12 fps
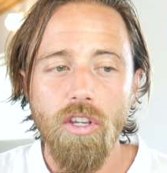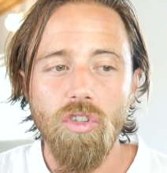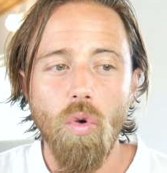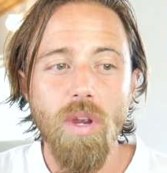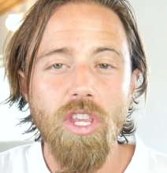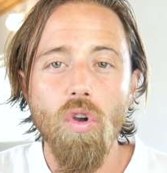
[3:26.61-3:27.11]

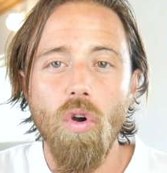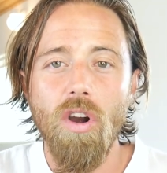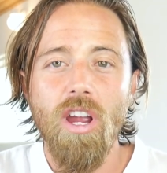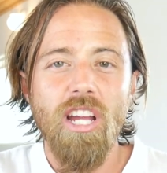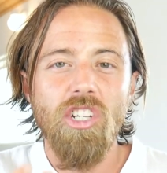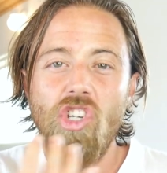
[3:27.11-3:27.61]
So when
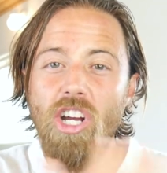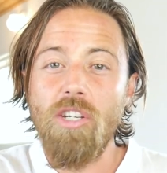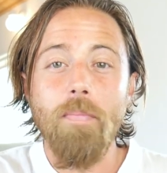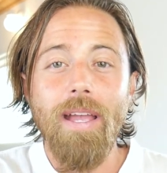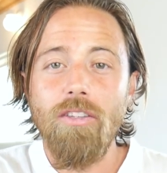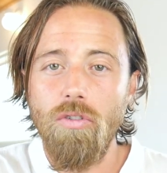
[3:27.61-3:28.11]
you're
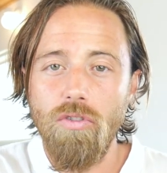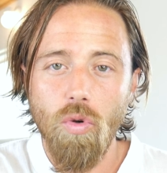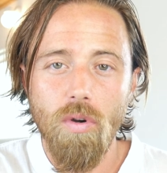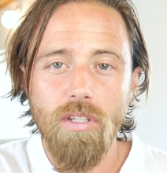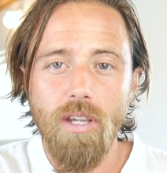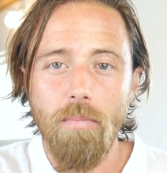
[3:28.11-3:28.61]
judgmental
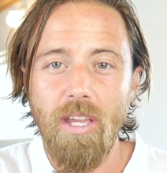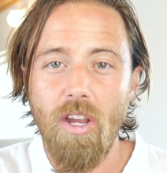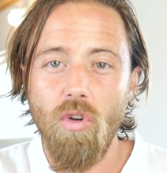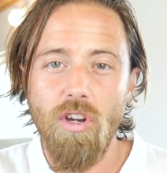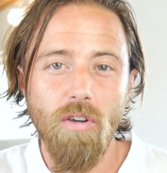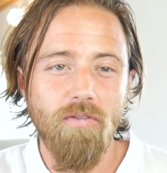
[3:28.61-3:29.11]
towards something
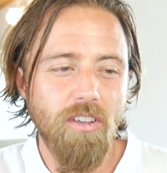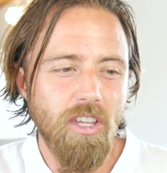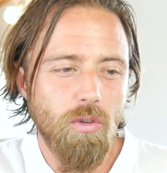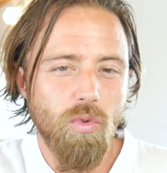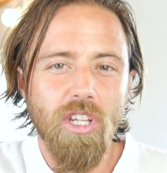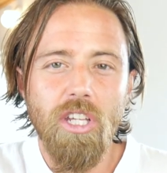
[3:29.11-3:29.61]
or you're
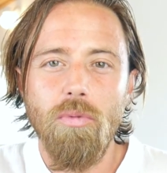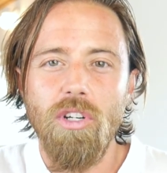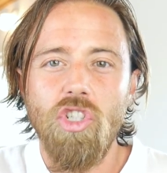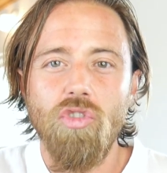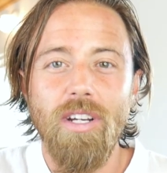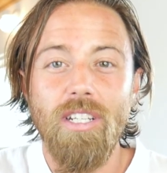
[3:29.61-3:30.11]
feeling really
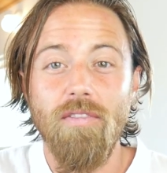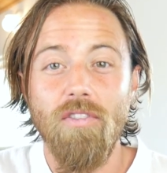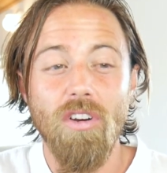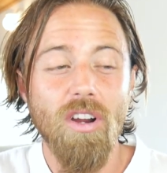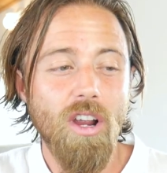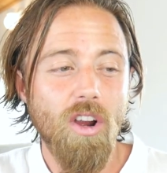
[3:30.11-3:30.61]
restrictive
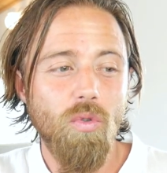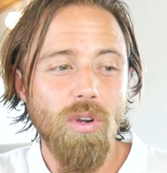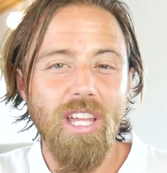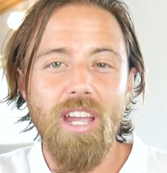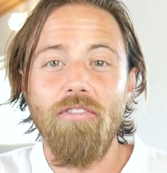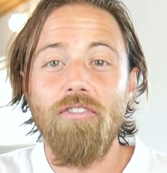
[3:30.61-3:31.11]
or
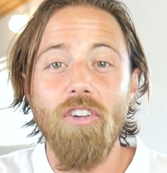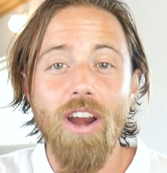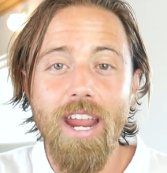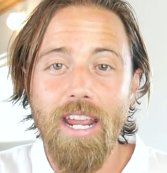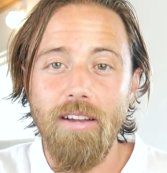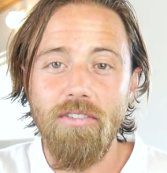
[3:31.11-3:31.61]
really
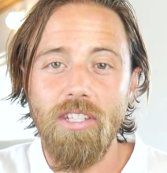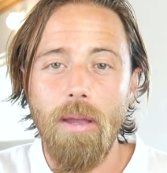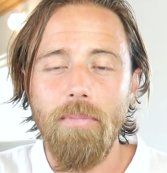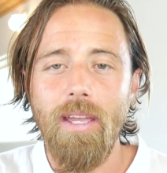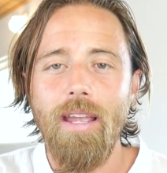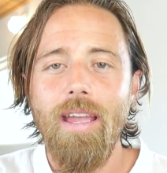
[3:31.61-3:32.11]
afraid of
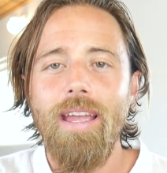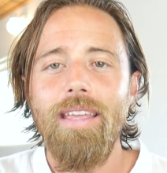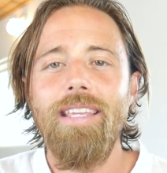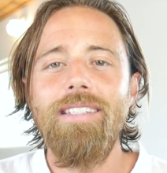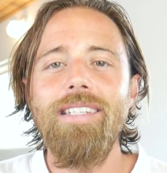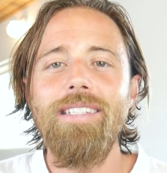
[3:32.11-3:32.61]
something,
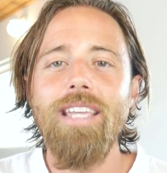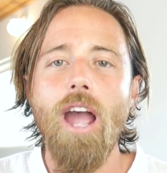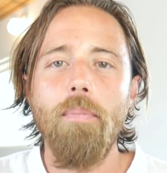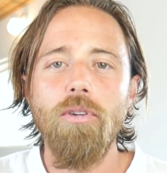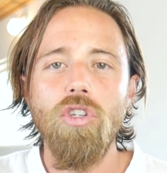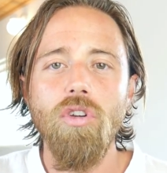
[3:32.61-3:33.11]
this is the
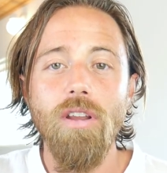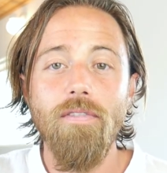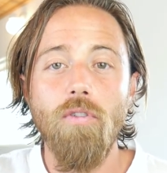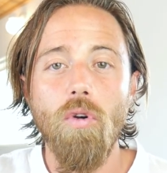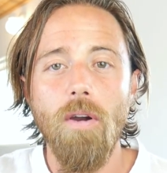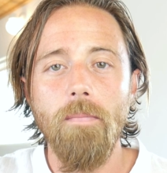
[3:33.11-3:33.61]
opportunity
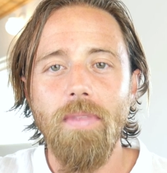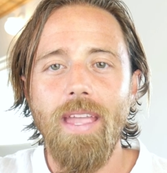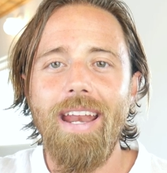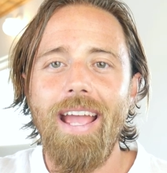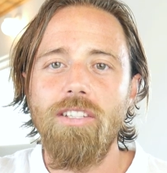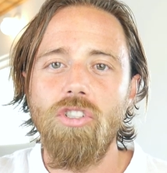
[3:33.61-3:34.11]
for
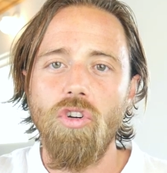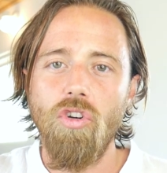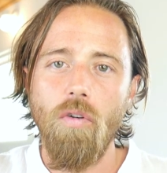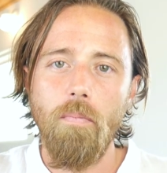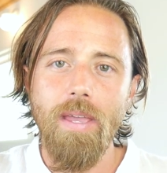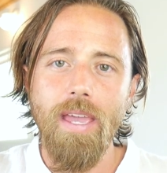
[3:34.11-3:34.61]
an
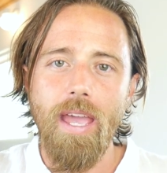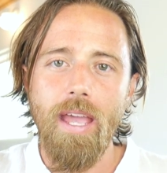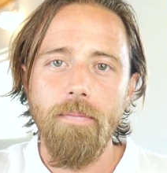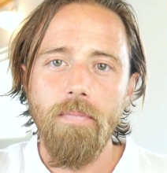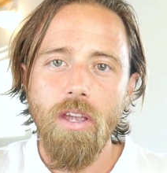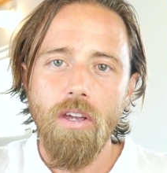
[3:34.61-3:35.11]
external
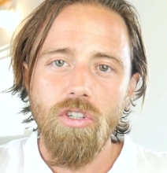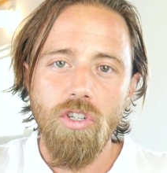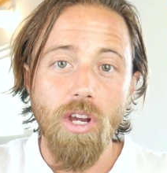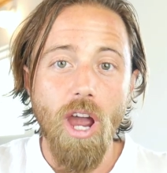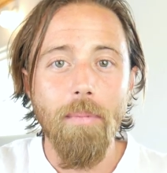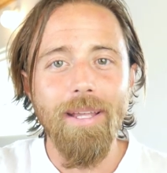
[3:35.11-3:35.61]
being to
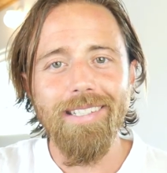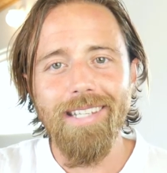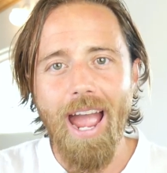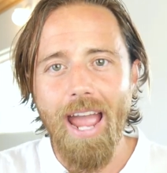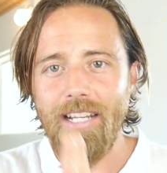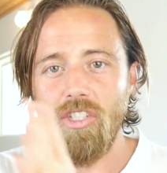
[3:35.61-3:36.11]
come
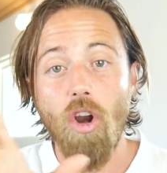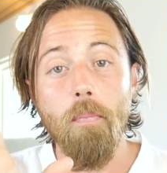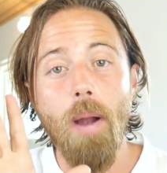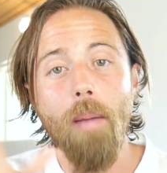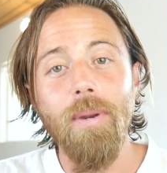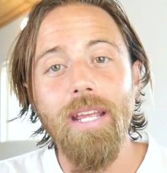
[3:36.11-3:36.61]
inside and start
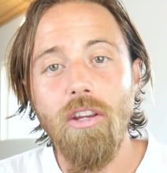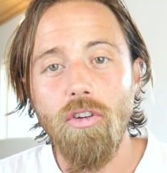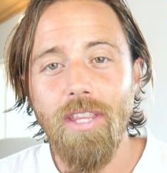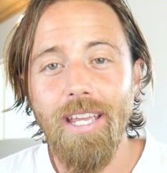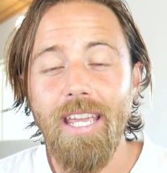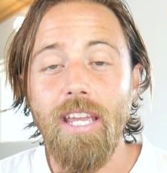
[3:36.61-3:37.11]
puppeting your
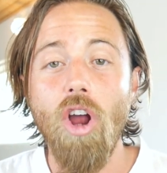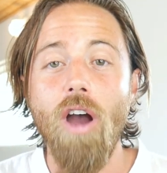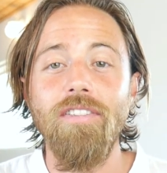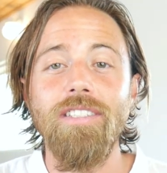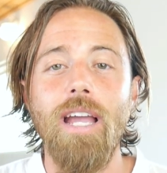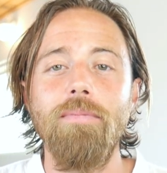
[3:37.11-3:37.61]
thinking. And
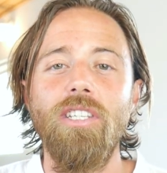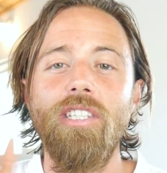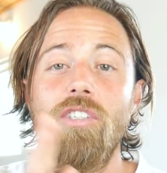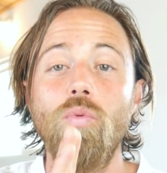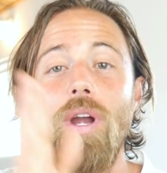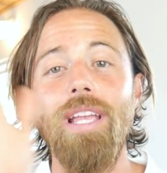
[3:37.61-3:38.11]
oftentimes this
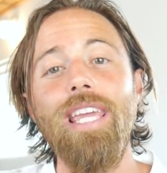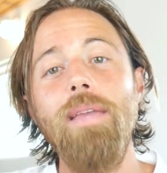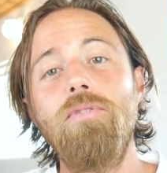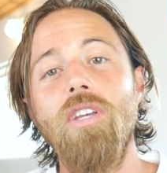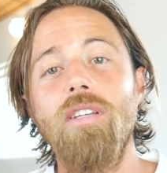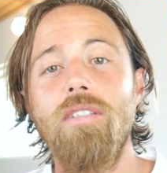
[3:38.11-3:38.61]
is what
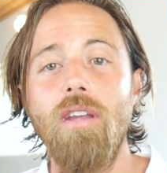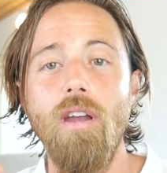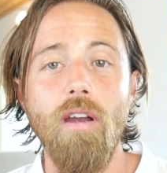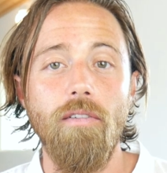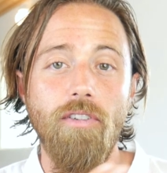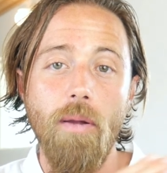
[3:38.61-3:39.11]
keeps us
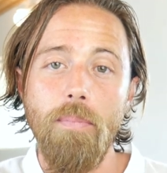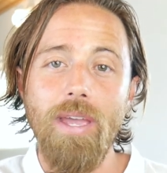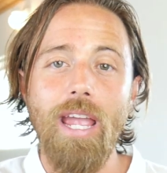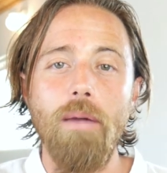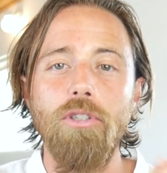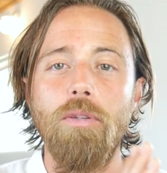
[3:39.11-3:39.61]
from
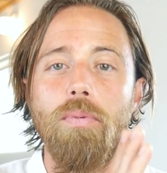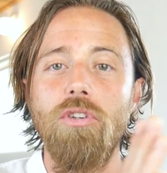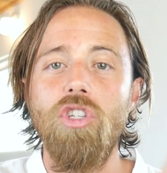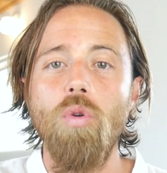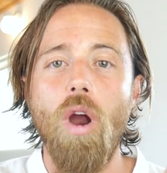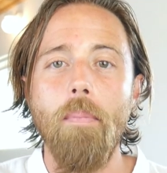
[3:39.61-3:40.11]
being able to
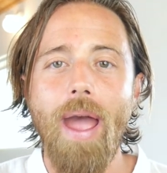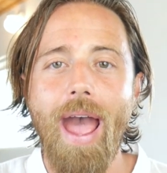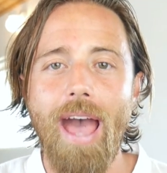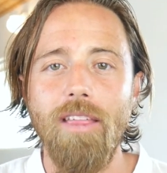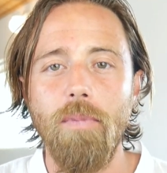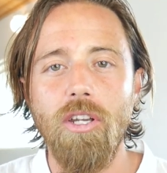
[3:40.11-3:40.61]
pursue our
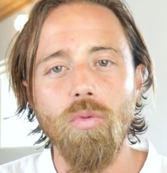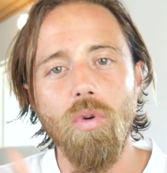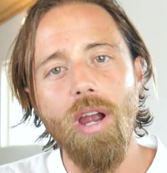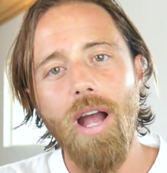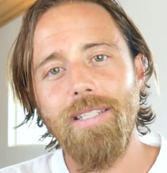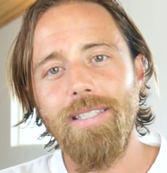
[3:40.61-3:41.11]
path, because we're
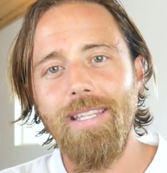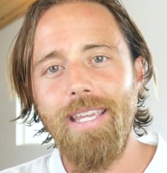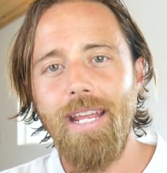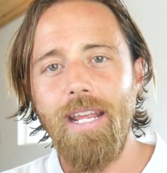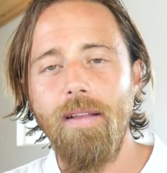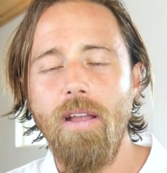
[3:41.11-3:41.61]
constantly
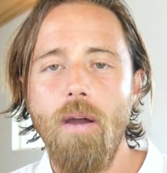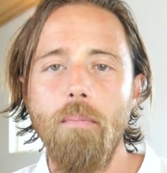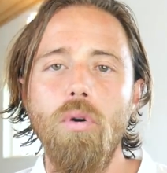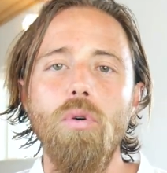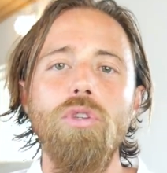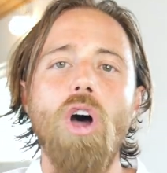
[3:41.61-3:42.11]
getting
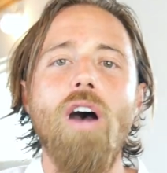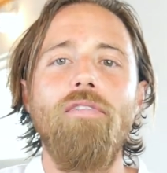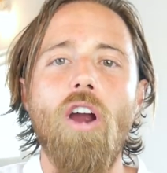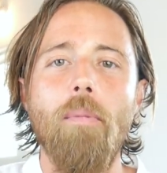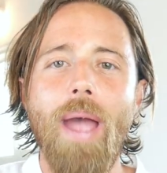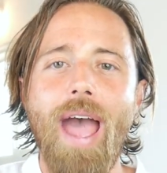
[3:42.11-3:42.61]
pulled off
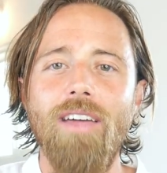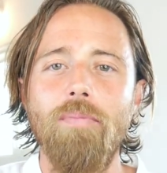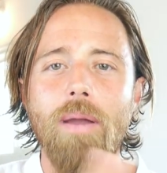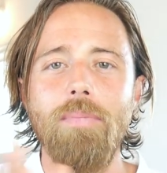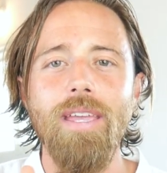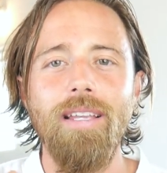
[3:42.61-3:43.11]
our path
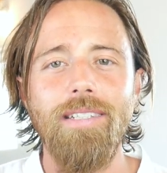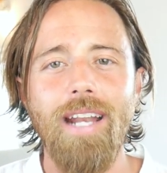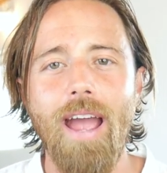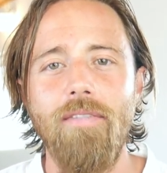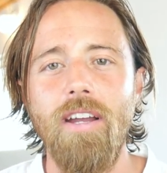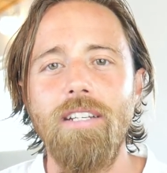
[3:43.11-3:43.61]
by beings that
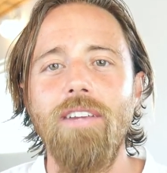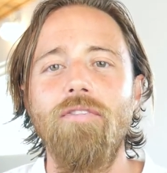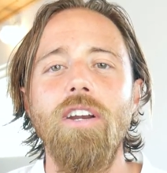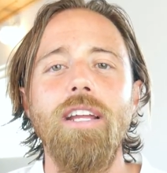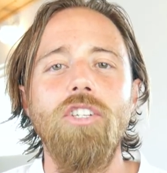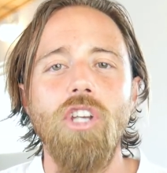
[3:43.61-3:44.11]
have a
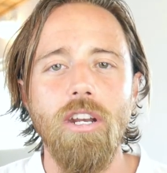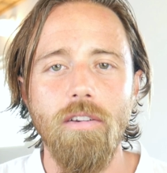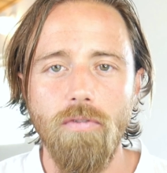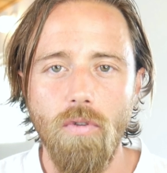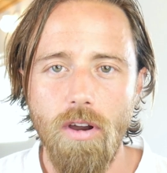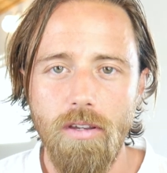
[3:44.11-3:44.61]
different agenda
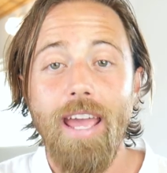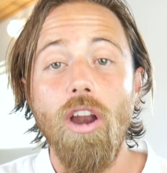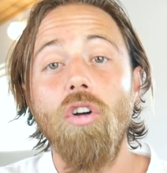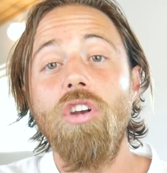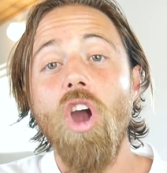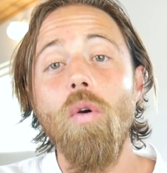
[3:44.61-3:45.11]
for us. And
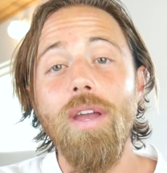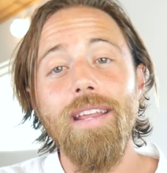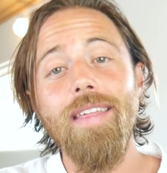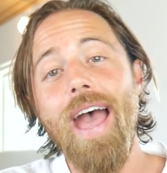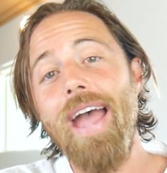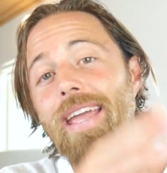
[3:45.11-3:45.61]
I'll go into
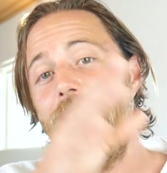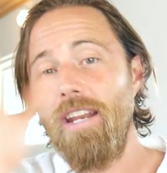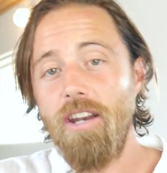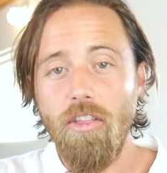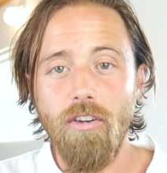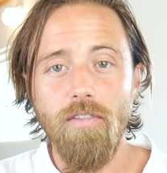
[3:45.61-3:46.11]
that in
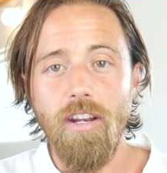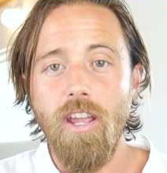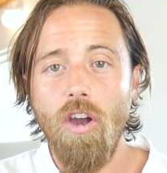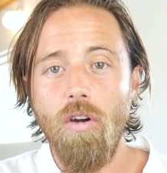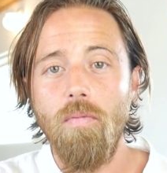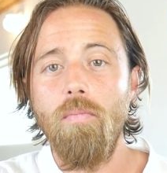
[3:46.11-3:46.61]
another
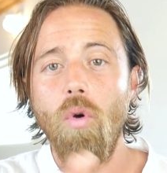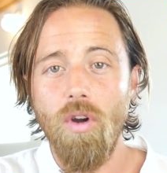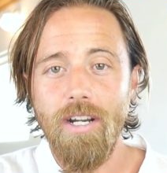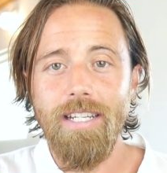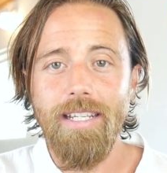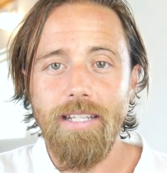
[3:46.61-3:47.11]
video more
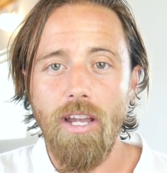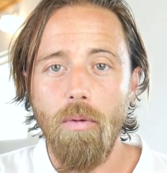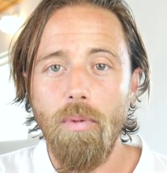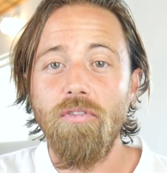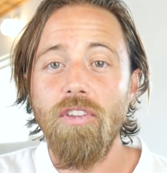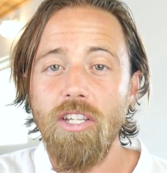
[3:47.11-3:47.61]
in detail,
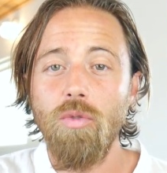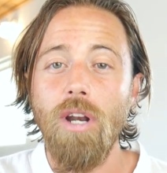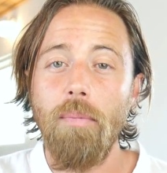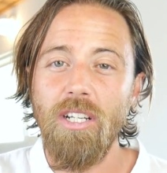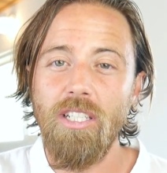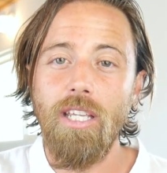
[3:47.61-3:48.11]
but for this one
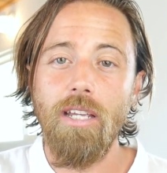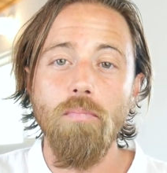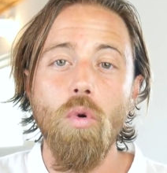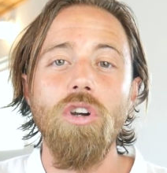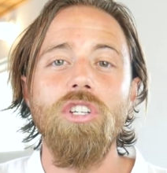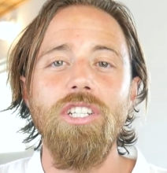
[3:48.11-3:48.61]
I'm gonna stick
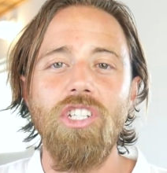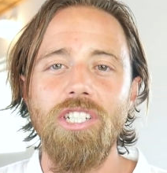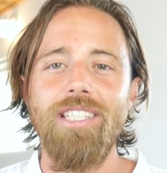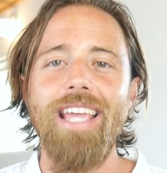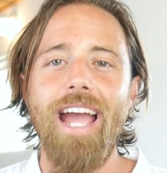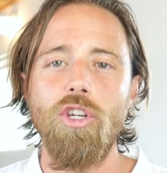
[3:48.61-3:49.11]
more to
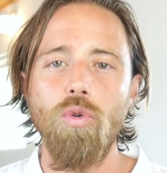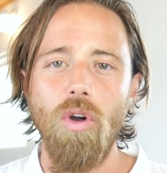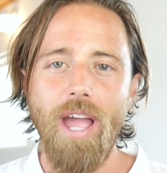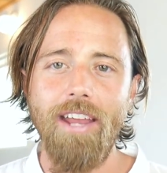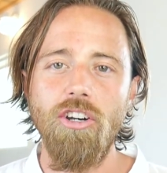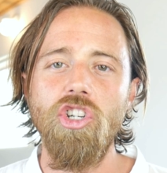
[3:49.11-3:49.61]
just the actual
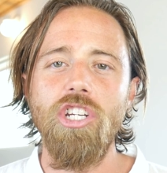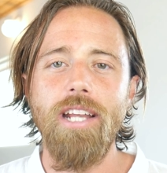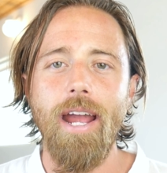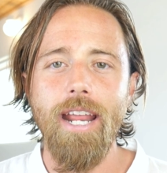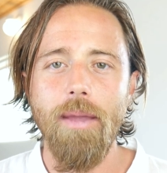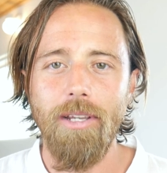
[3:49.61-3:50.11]
energy
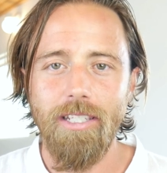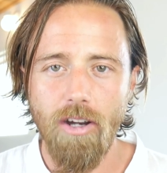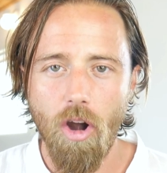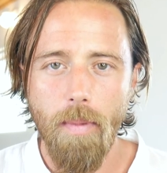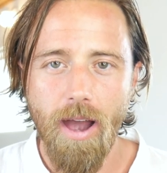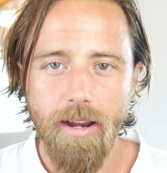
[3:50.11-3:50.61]
dynamics in
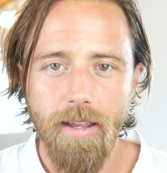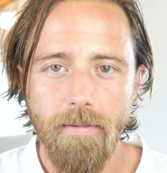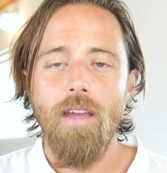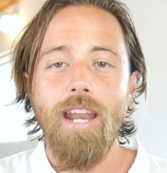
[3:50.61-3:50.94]
our body.